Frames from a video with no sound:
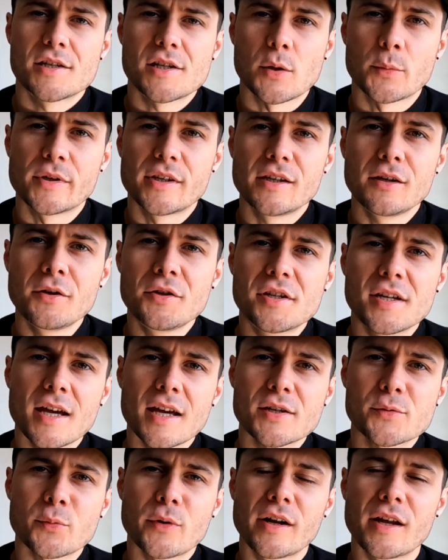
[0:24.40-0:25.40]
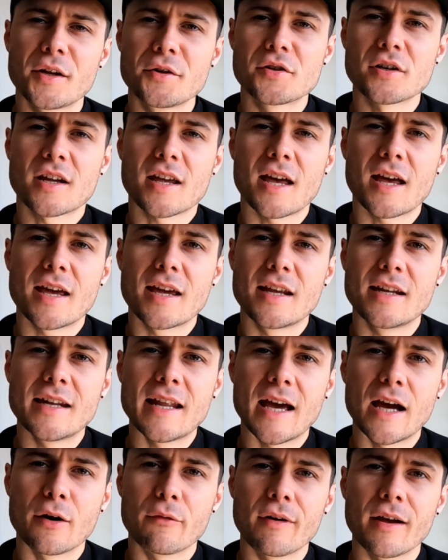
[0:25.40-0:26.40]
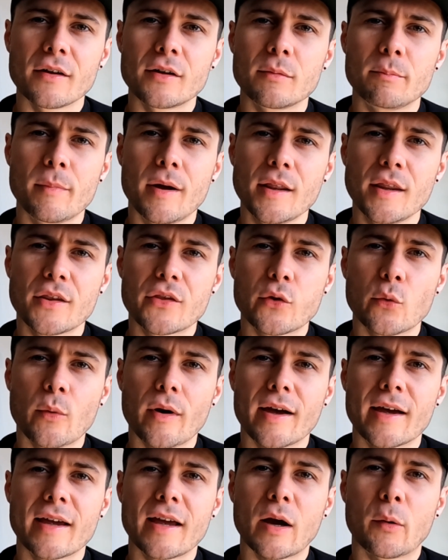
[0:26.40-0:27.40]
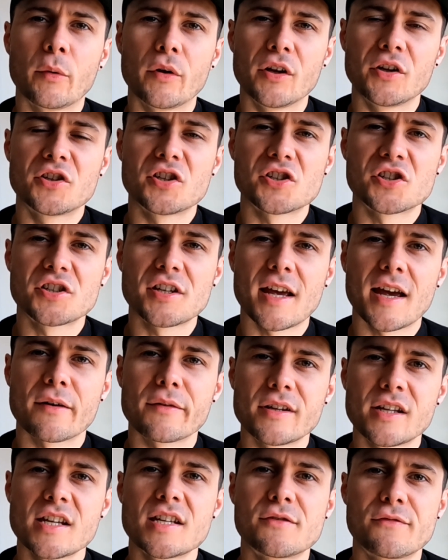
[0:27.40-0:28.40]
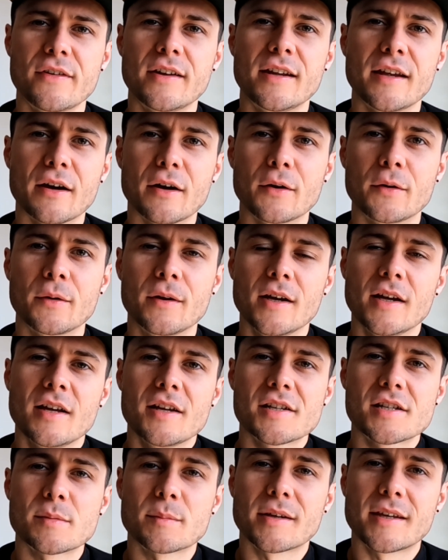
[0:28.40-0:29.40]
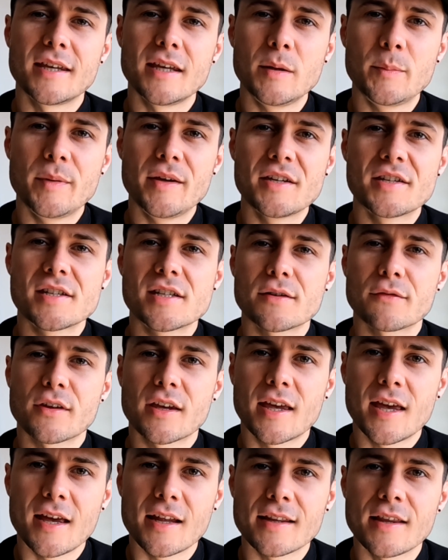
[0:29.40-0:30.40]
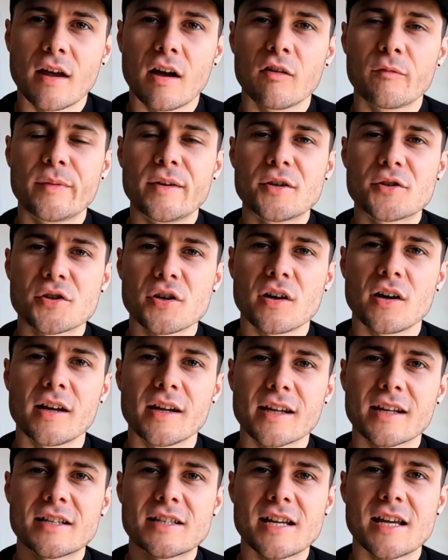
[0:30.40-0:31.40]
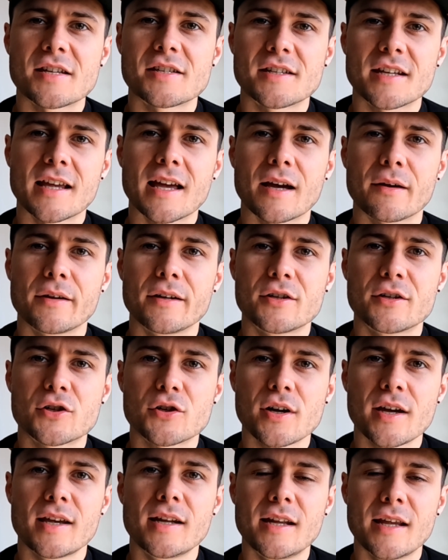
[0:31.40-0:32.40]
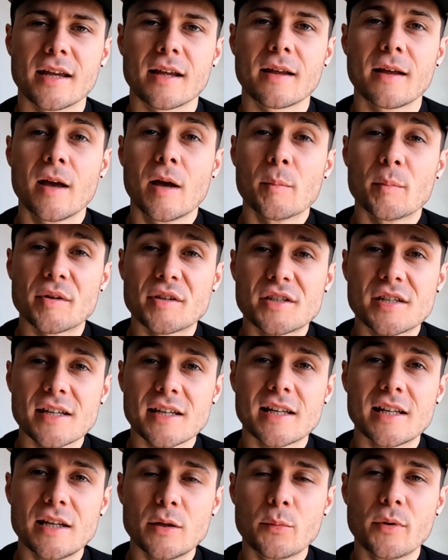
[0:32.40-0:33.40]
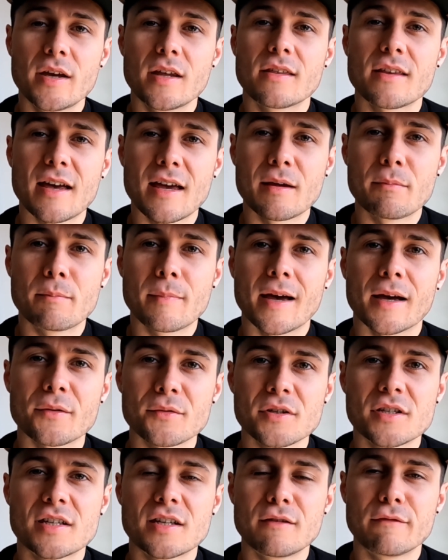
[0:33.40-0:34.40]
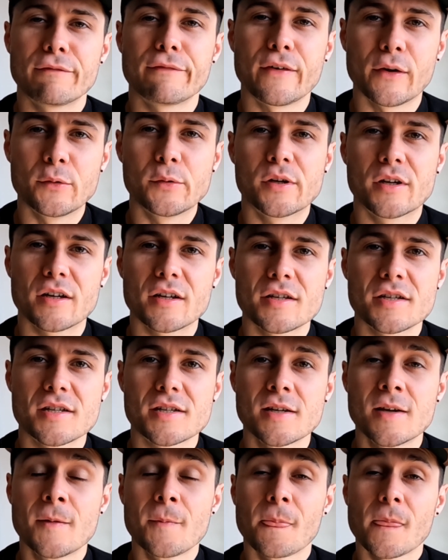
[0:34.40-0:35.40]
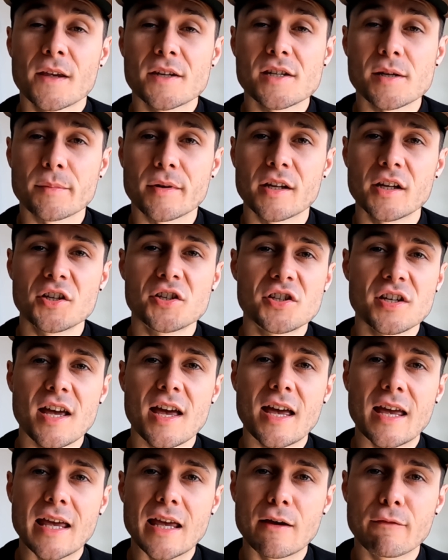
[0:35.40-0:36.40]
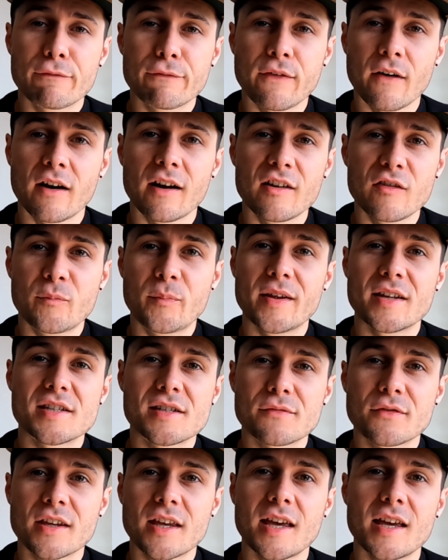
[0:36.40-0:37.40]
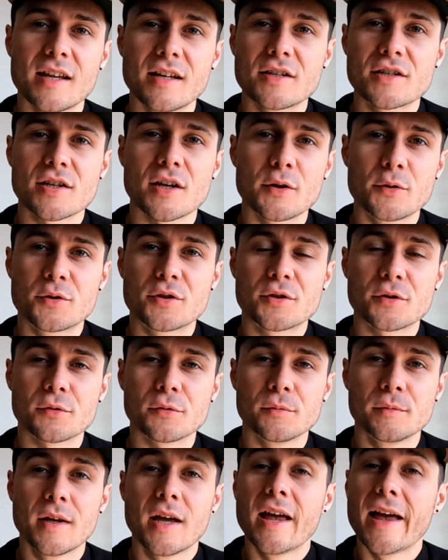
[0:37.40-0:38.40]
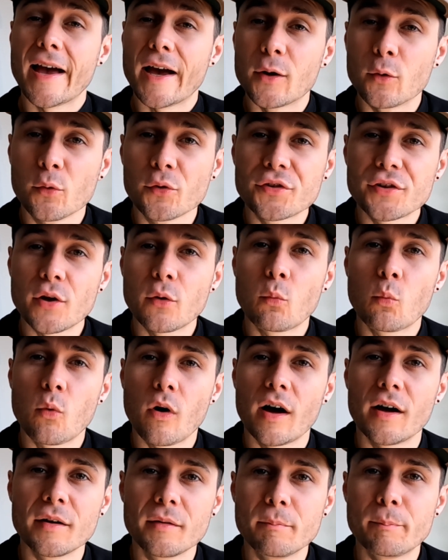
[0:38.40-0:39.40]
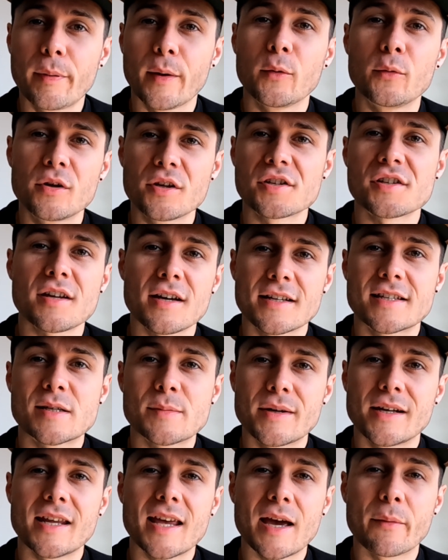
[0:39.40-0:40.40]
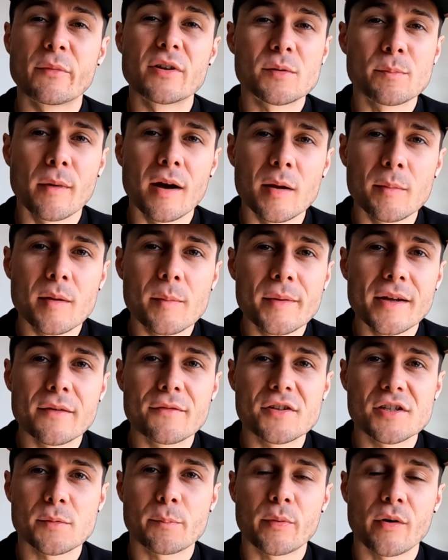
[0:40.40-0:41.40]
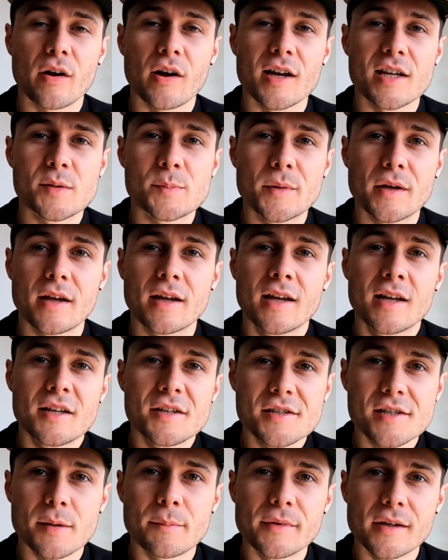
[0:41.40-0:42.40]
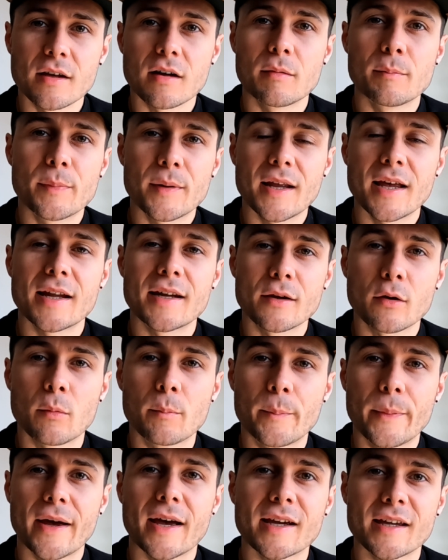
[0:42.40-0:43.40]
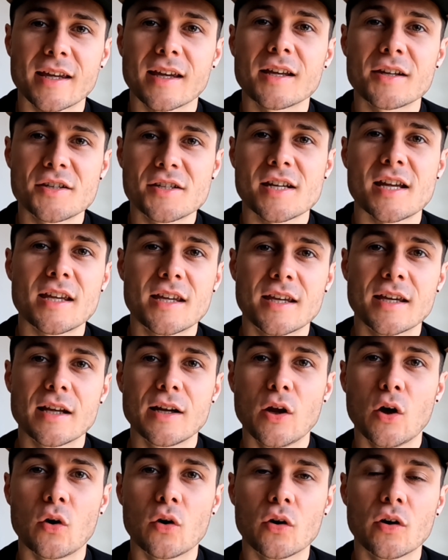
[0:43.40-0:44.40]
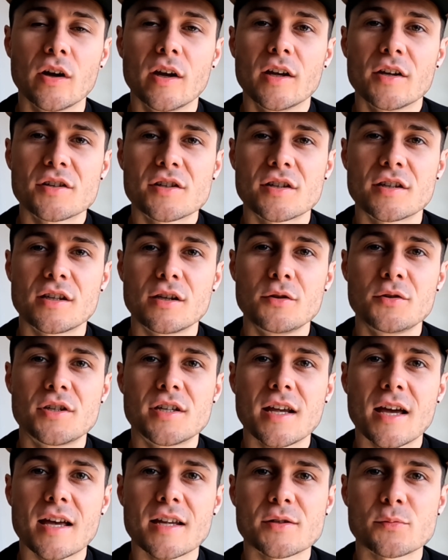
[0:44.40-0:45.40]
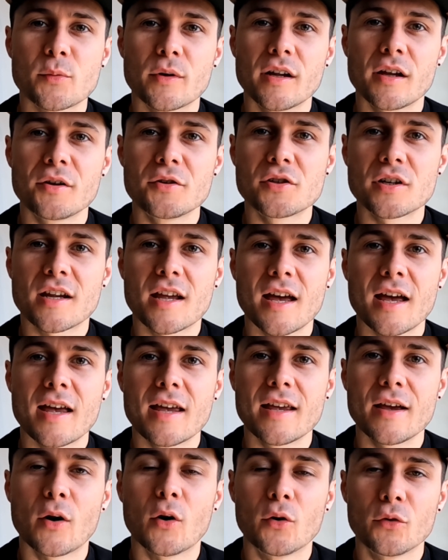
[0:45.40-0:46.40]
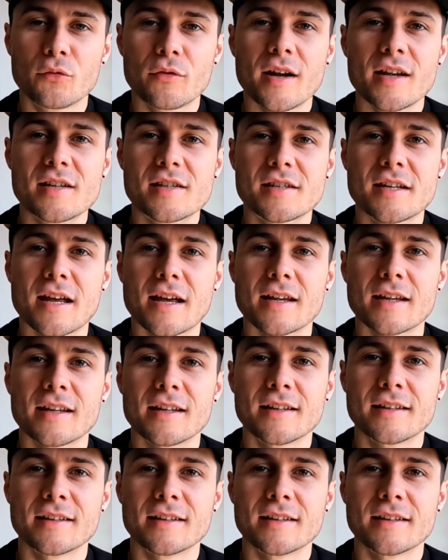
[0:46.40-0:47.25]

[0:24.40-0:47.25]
So with the UTS 100K now around a month away, I wanted to share in this video some key pieces of kit that I've been trying and testing out in training, particularly with a mountain focus. So I'm going to share here 5 bits of kit in total, and also one bonus item at the end, which might be a bit of a surprise, but something I'm planning on packing and taking along to the UTS 100K on race day.